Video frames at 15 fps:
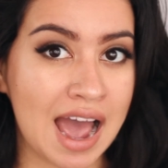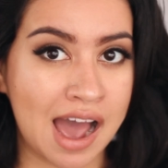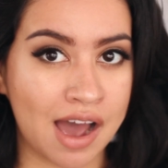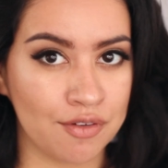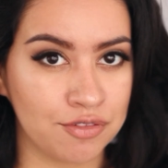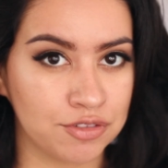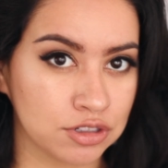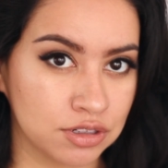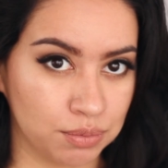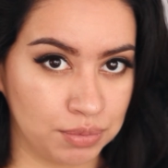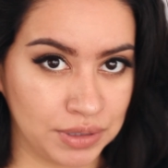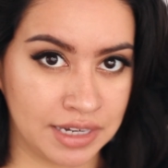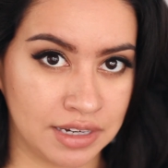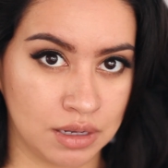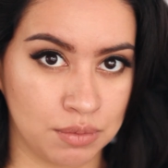after the
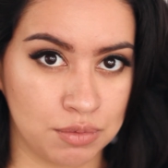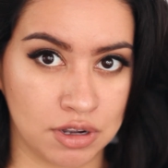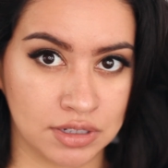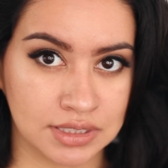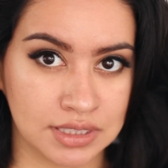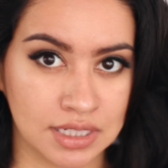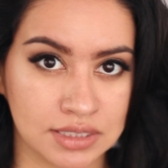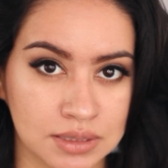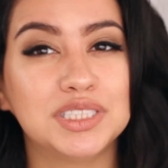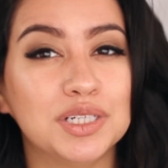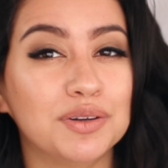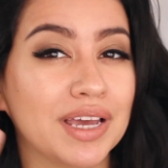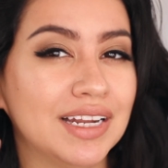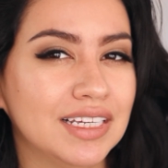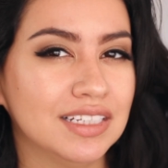blending process. So
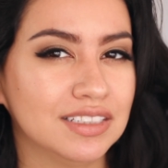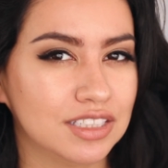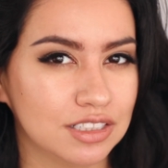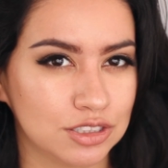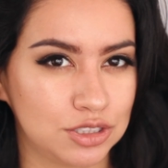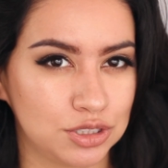getting into the